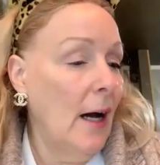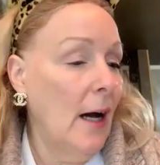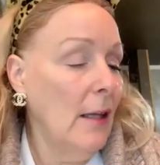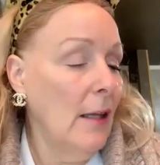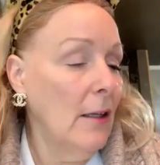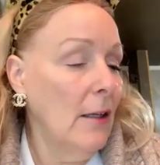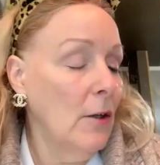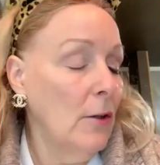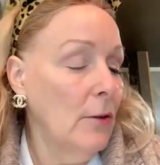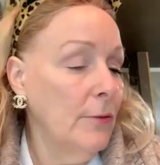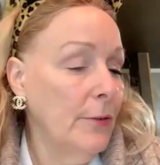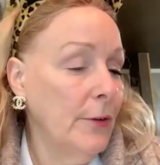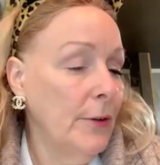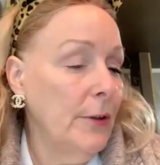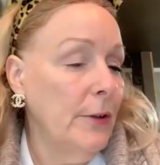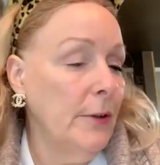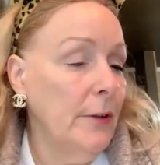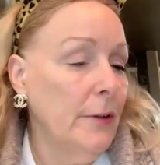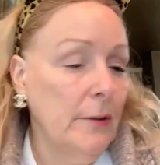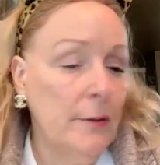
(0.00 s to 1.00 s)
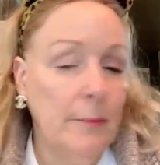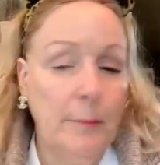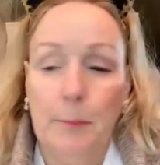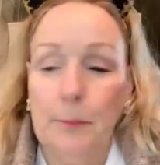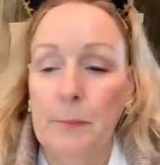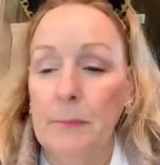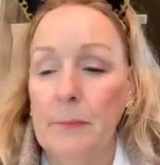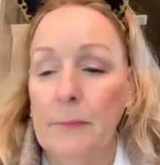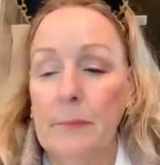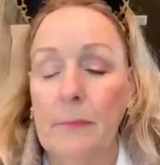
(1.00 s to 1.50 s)
all over
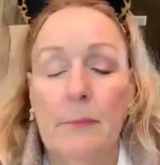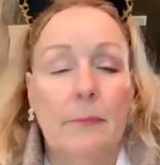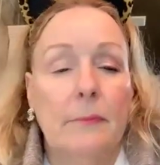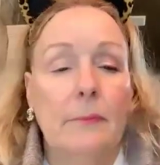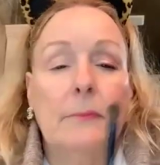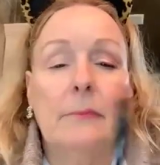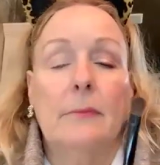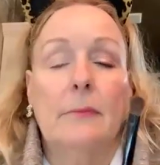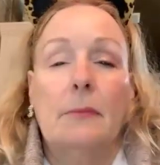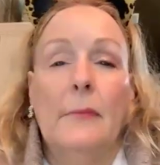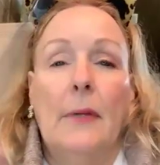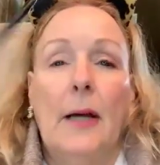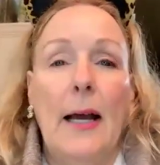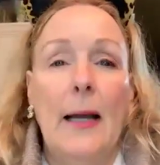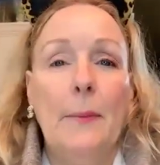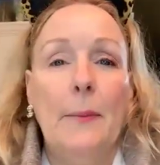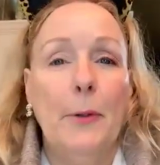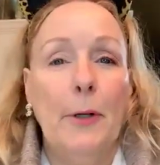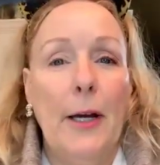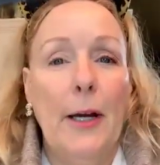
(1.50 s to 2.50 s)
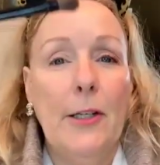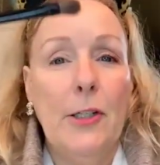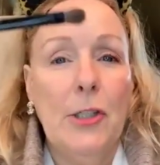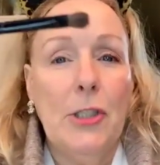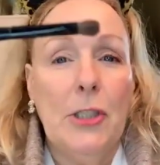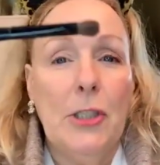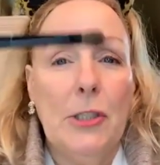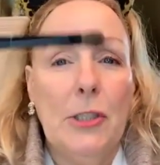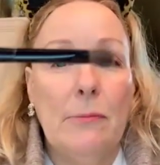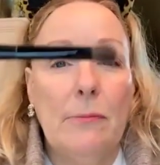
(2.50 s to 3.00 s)
eye
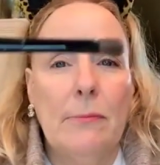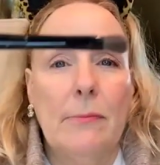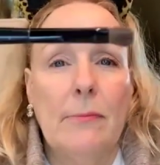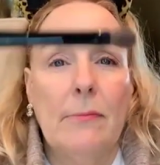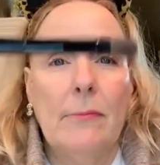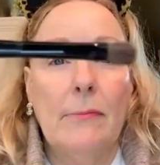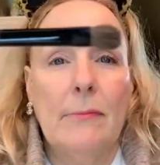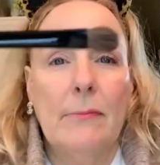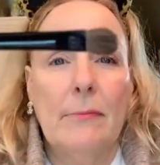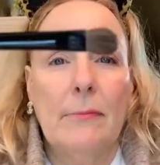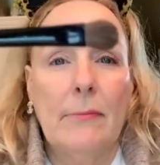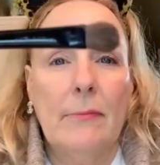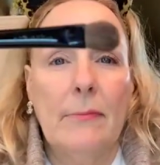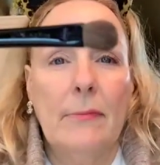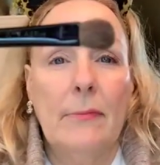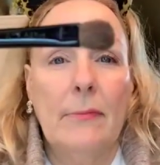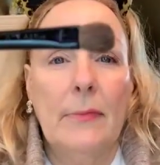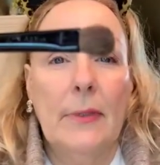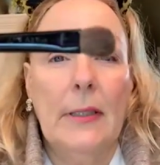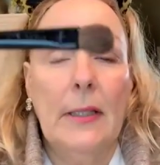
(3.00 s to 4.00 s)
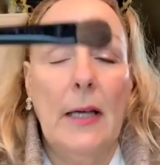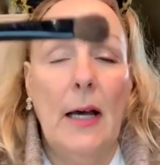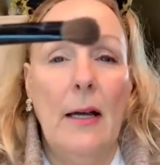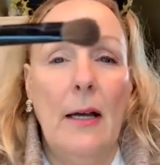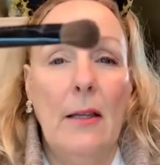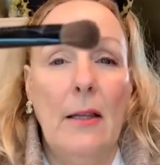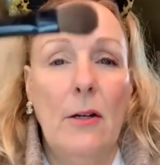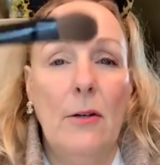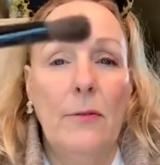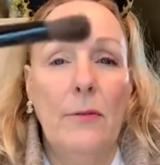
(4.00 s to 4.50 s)
brush. The
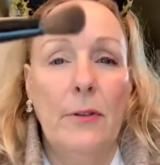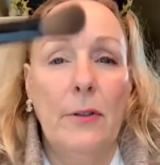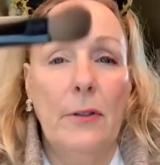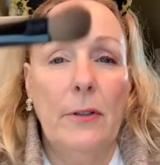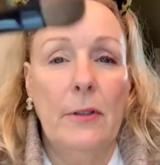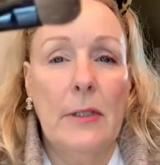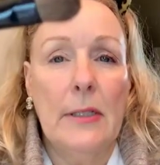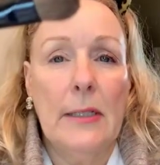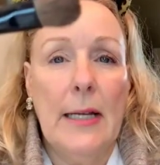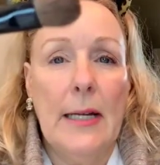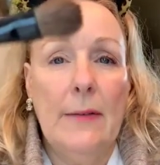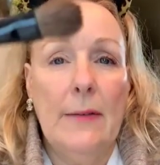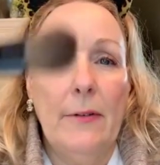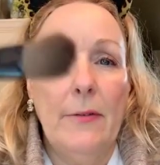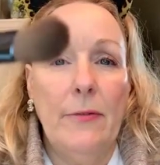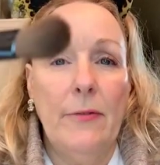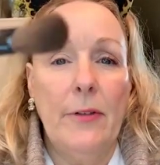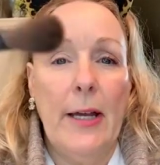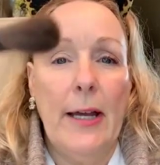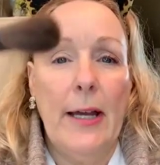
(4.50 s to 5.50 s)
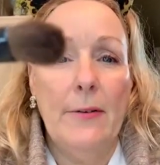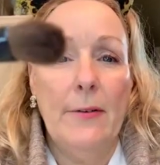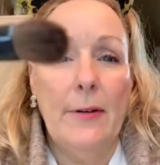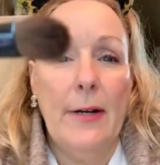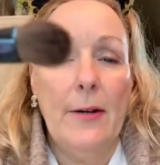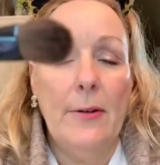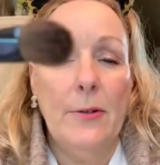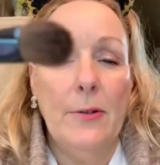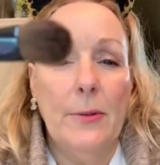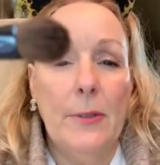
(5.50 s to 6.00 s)
all over, it's kind of a flat
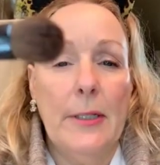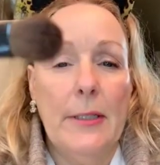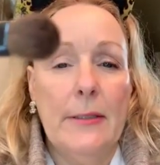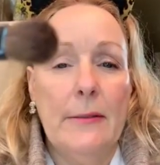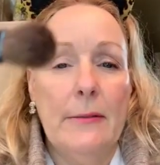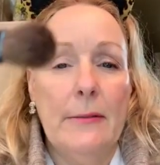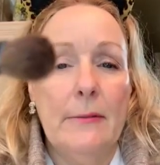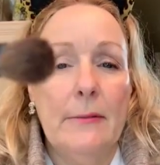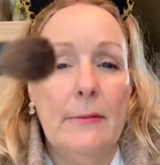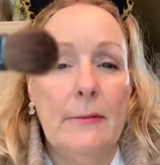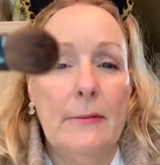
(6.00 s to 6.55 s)
round one.